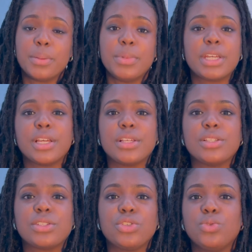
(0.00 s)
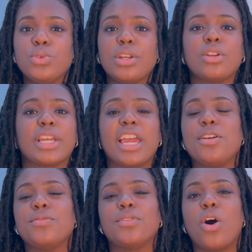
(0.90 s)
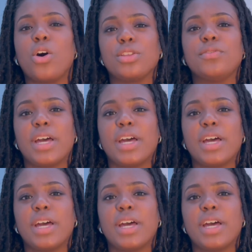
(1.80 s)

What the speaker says: because you done gave all of